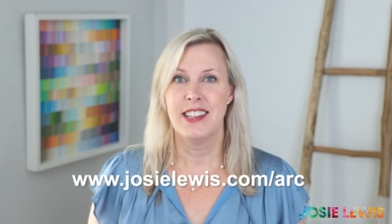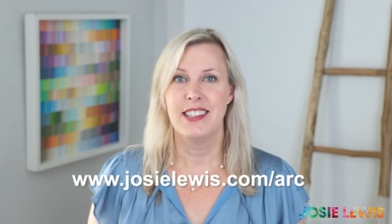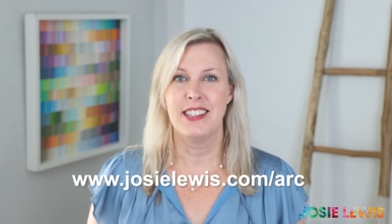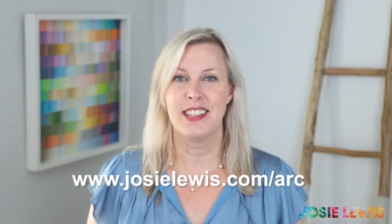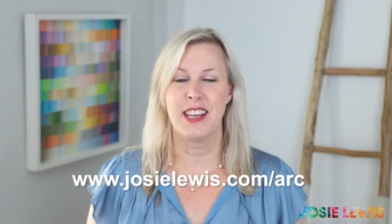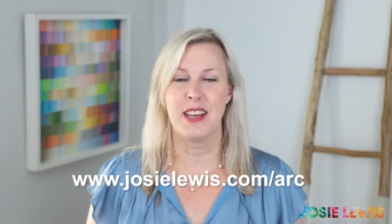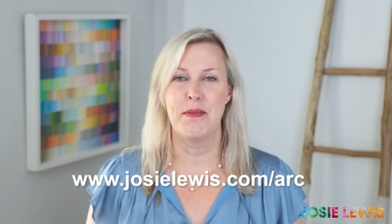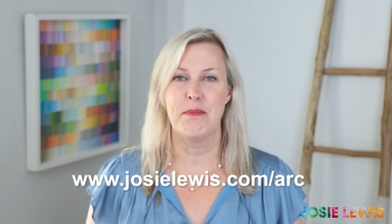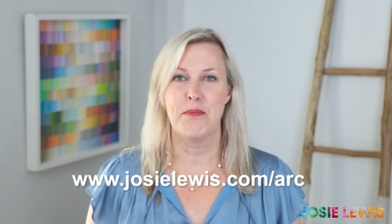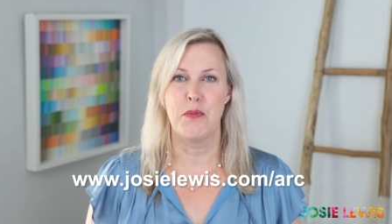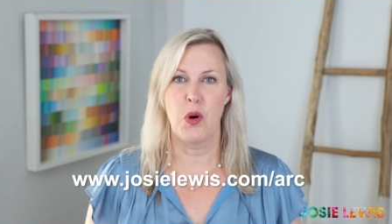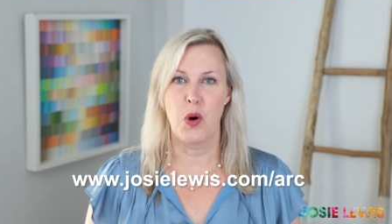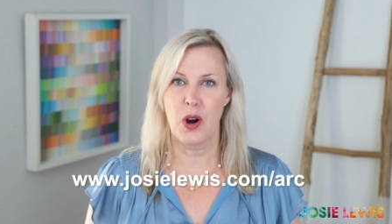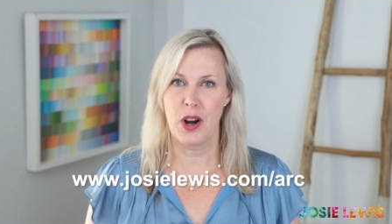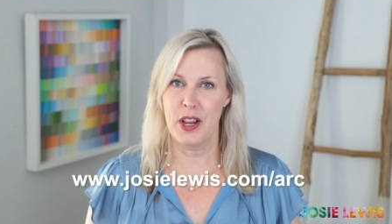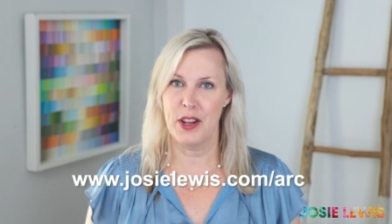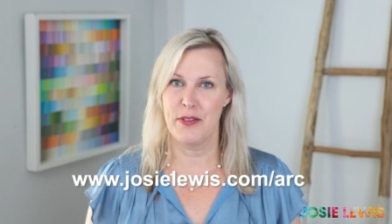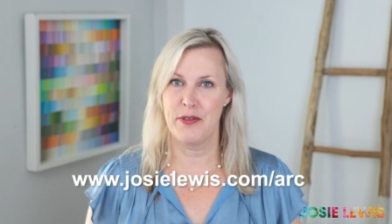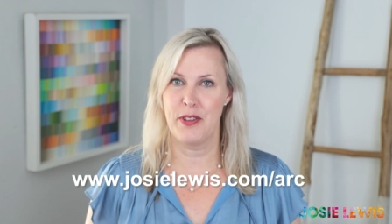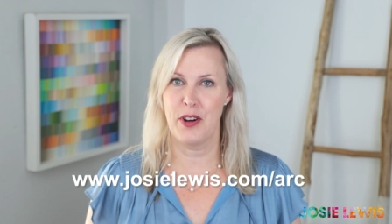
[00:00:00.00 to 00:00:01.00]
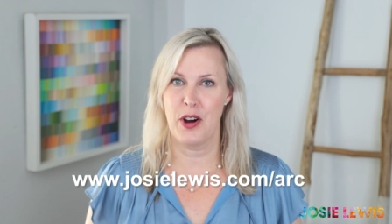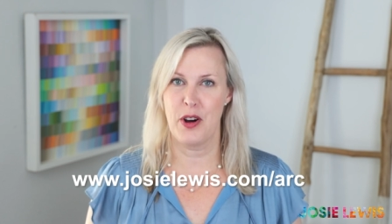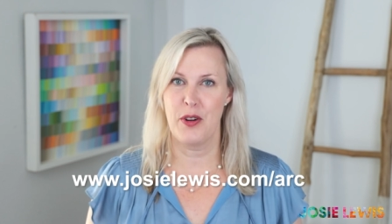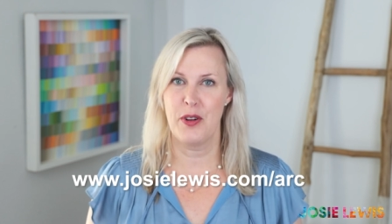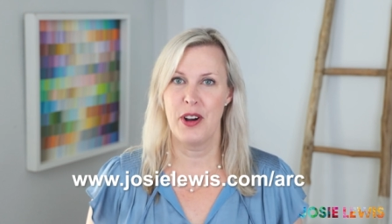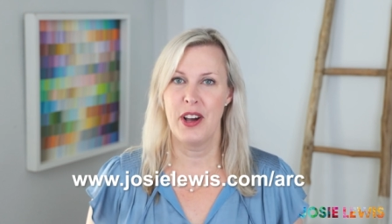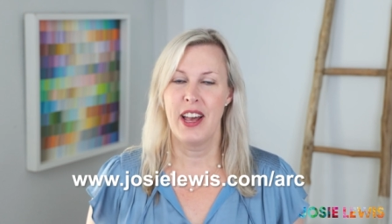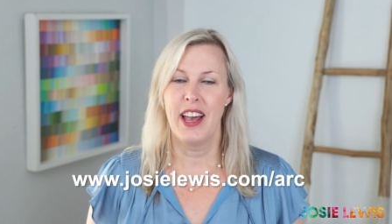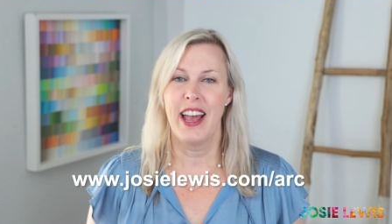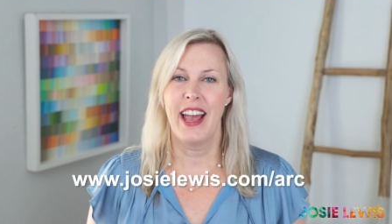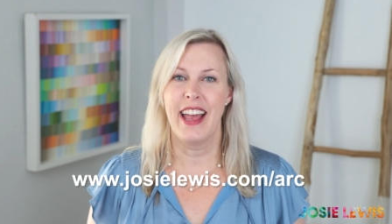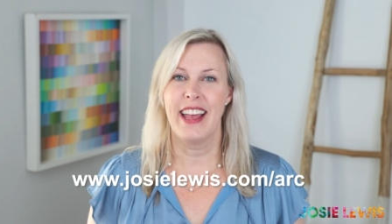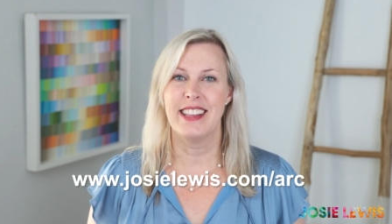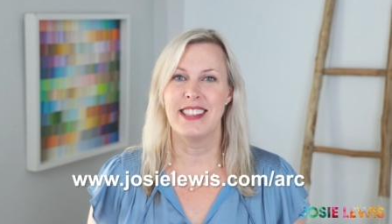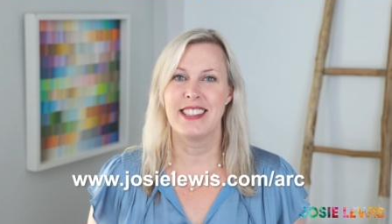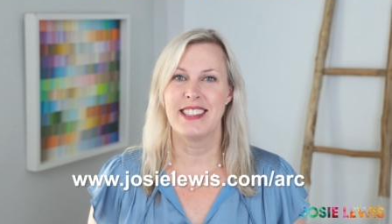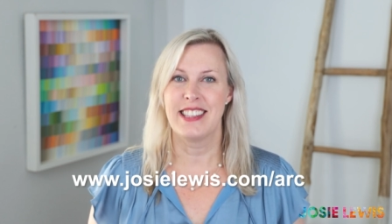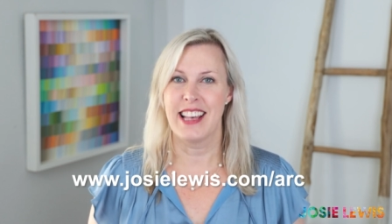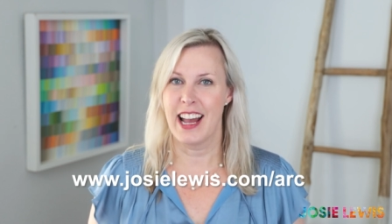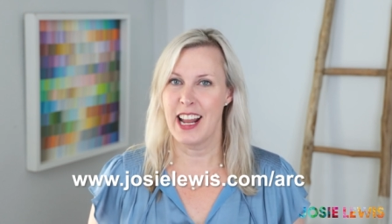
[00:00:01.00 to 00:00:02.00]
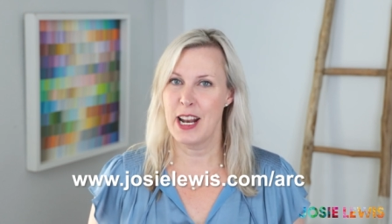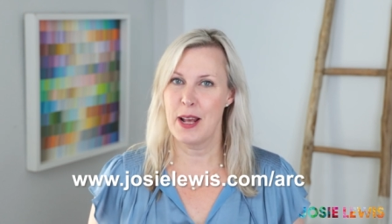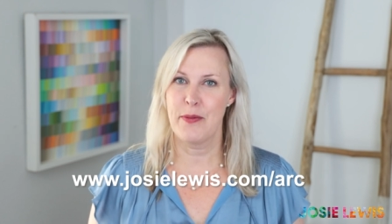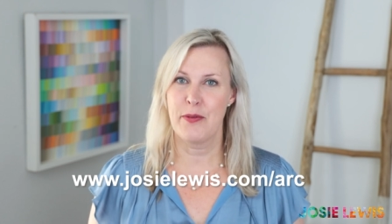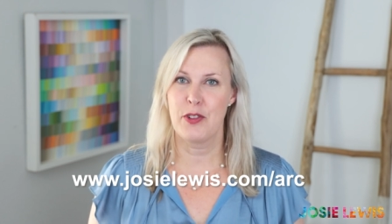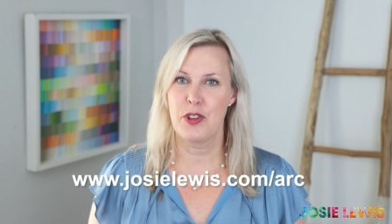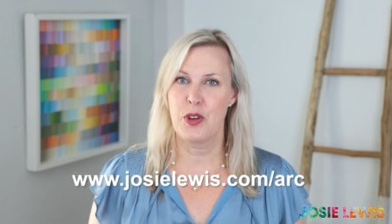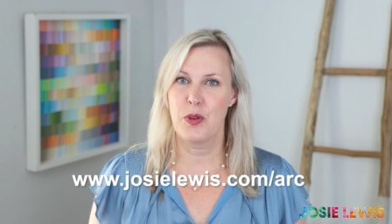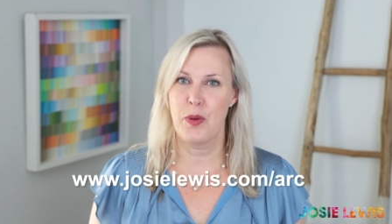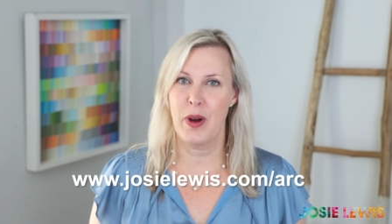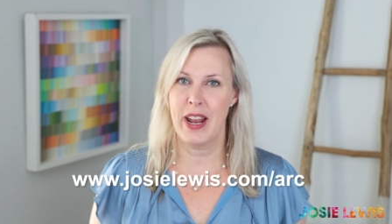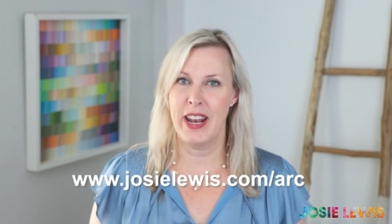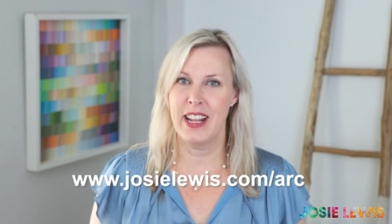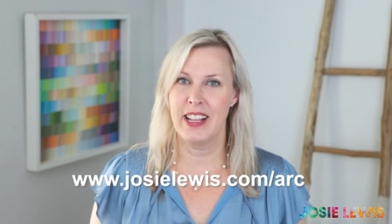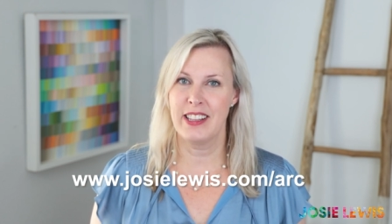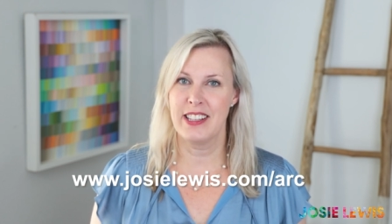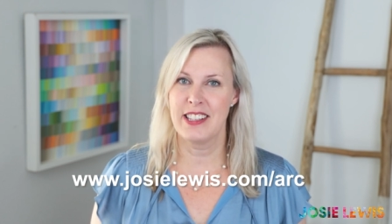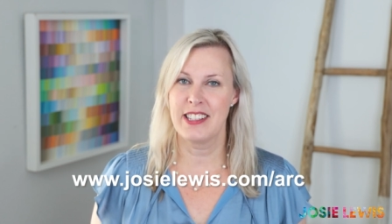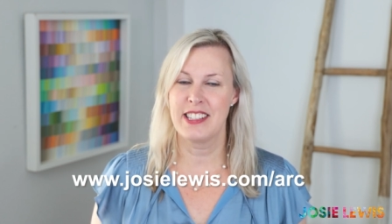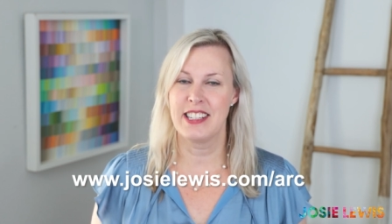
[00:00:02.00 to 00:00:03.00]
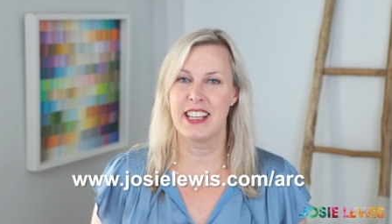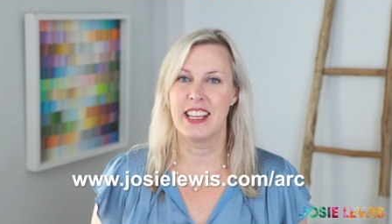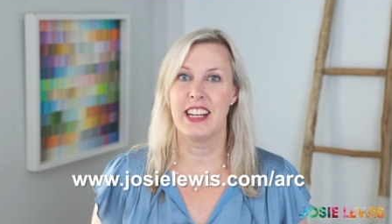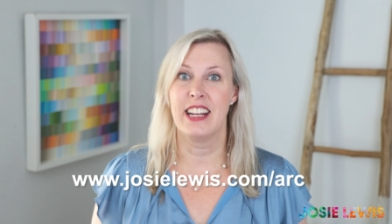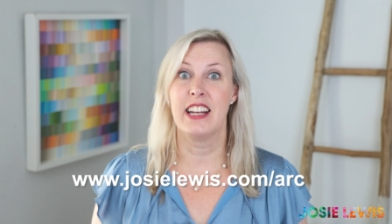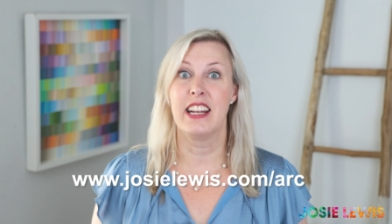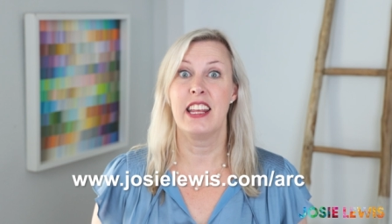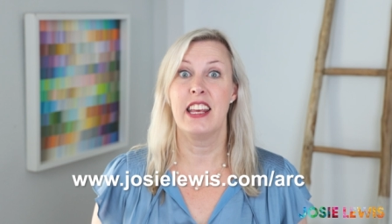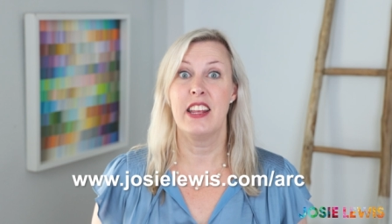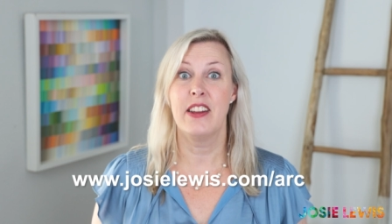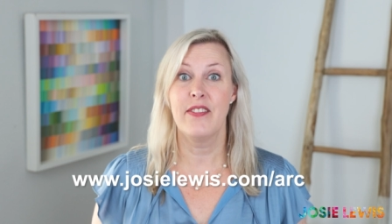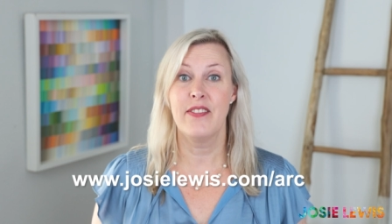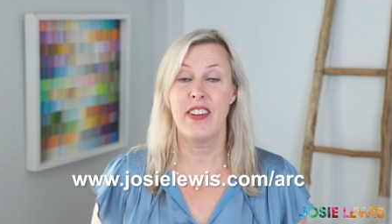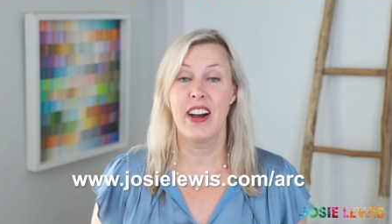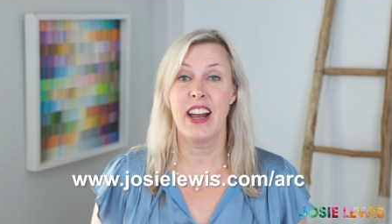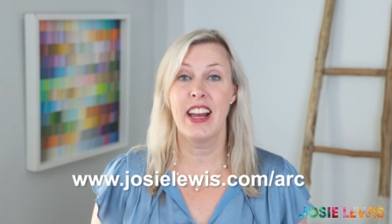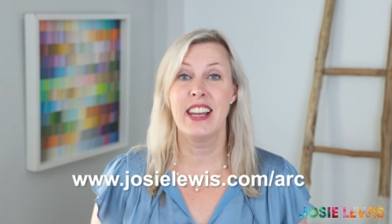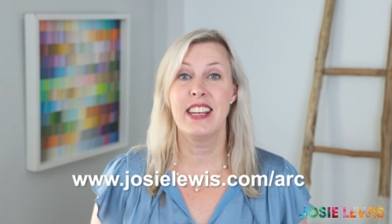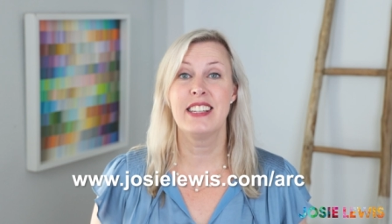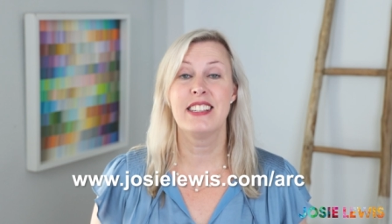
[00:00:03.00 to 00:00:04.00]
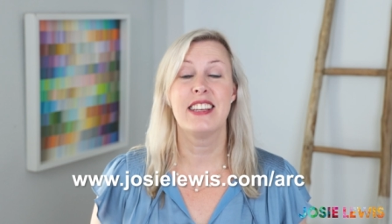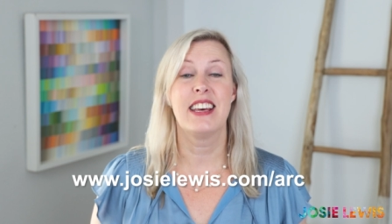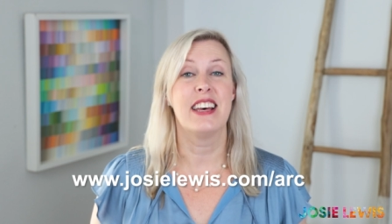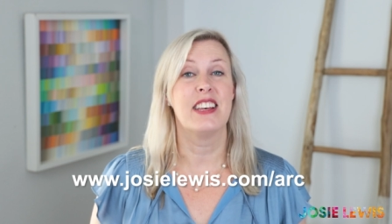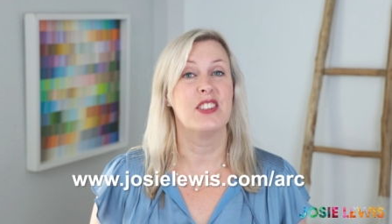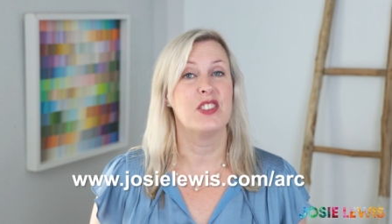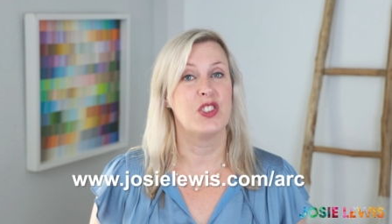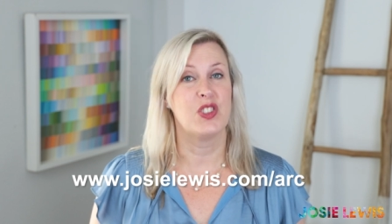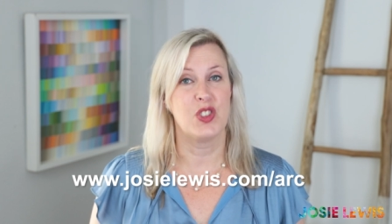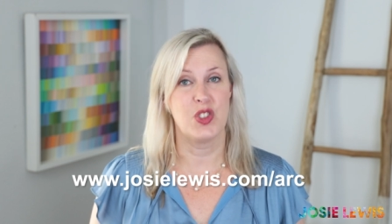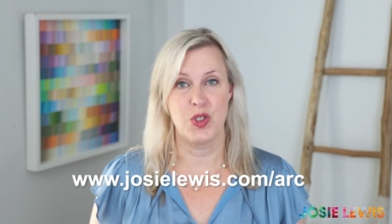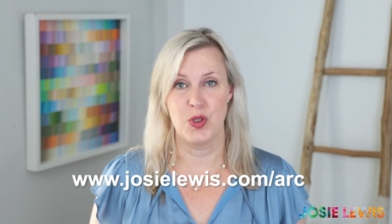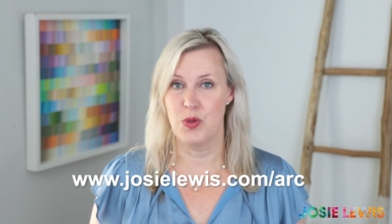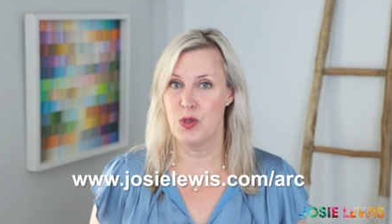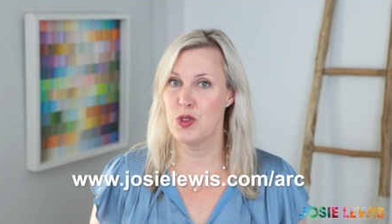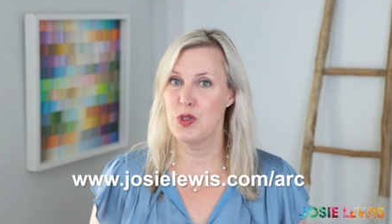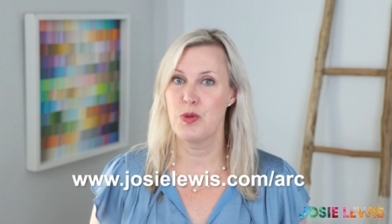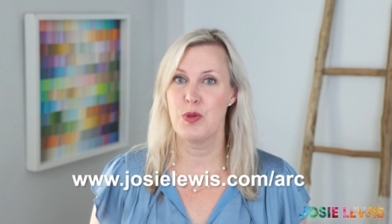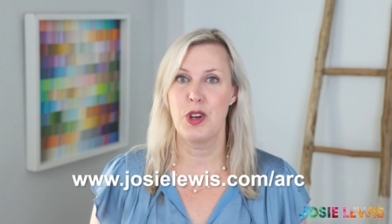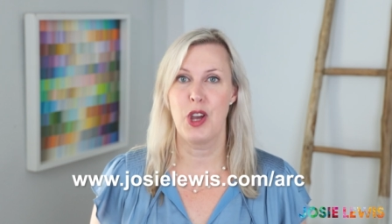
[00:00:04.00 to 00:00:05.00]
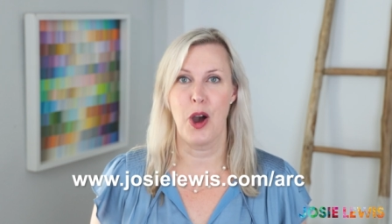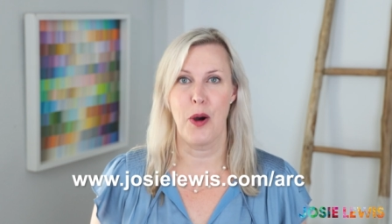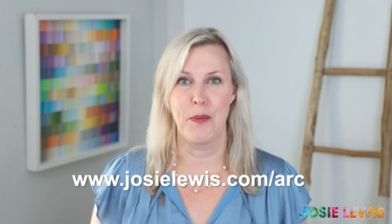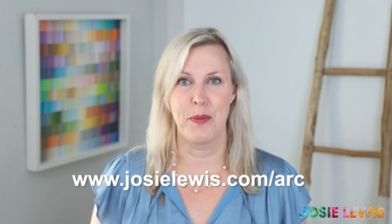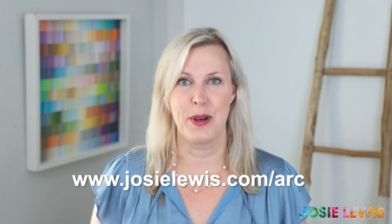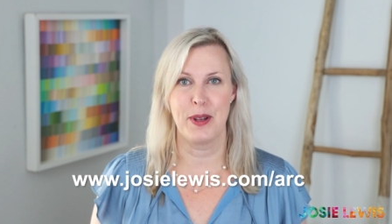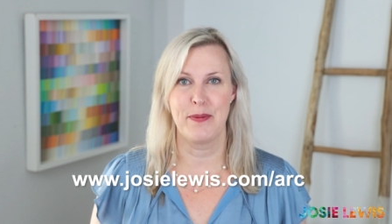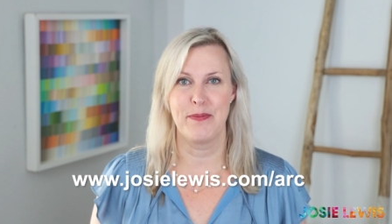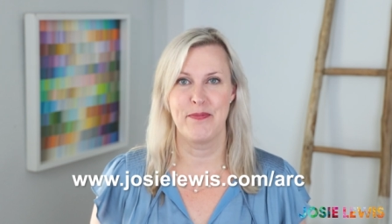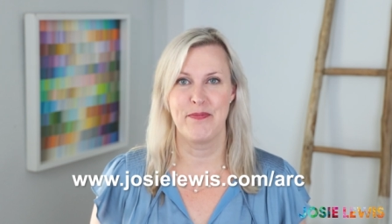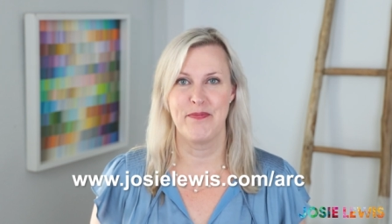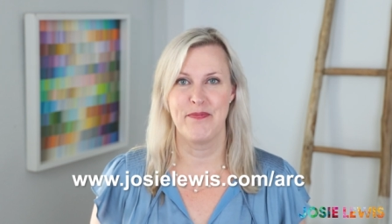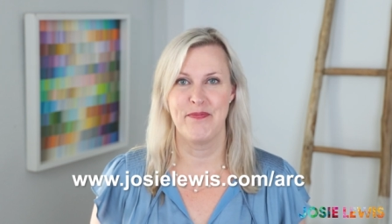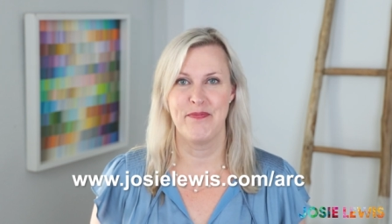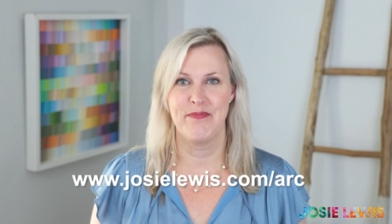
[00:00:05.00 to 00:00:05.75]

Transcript: to get more info and sign up for the waiting list to get an invite as soon as we open.